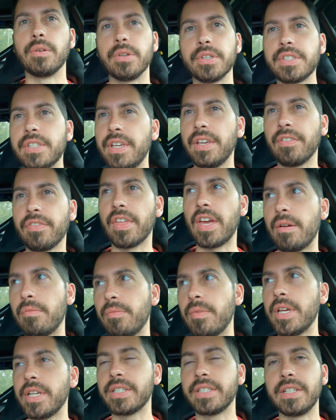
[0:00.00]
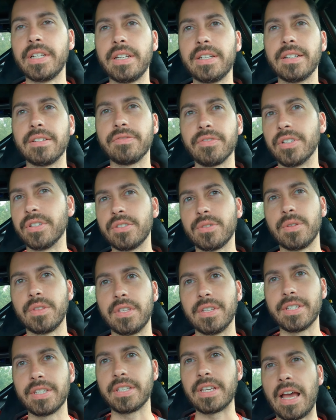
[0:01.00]
see if that makes any difference with
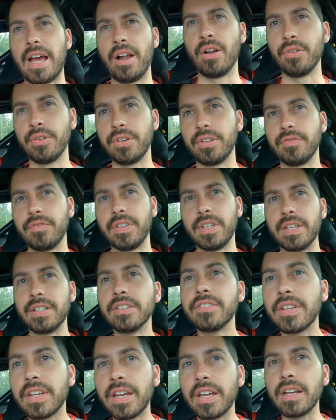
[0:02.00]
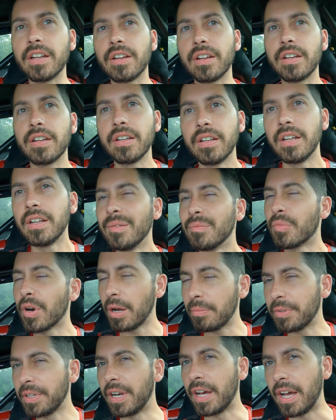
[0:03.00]
the sound of the intake.
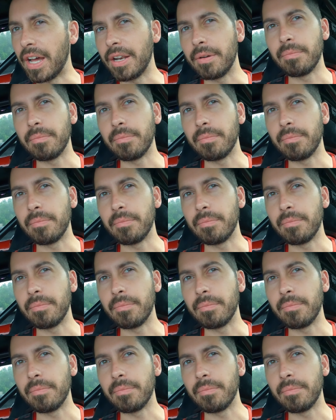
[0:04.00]
Probably not,